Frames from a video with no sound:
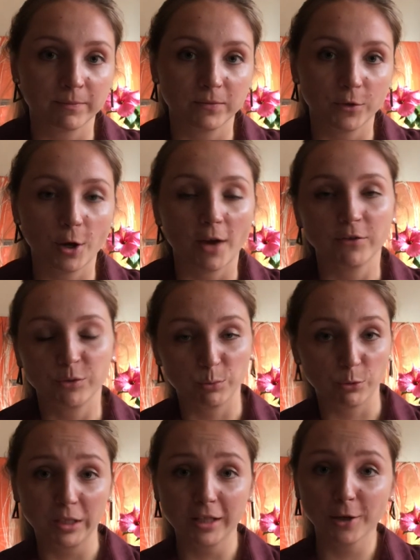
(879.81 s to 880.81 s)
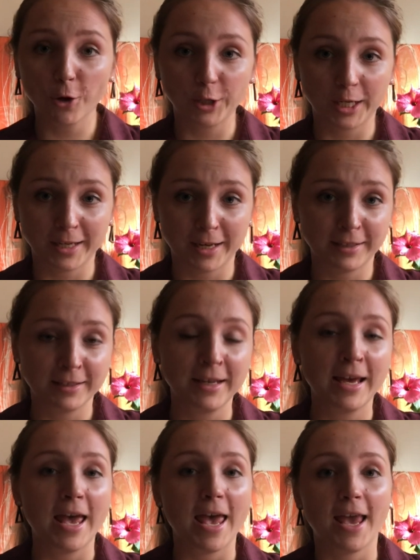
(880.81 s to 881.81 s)
You have to be really good at it,
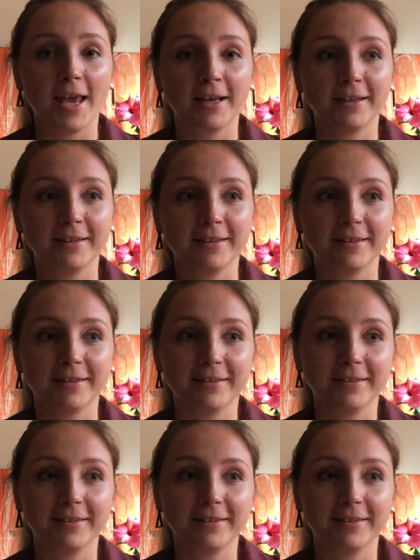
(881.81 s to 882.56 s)
and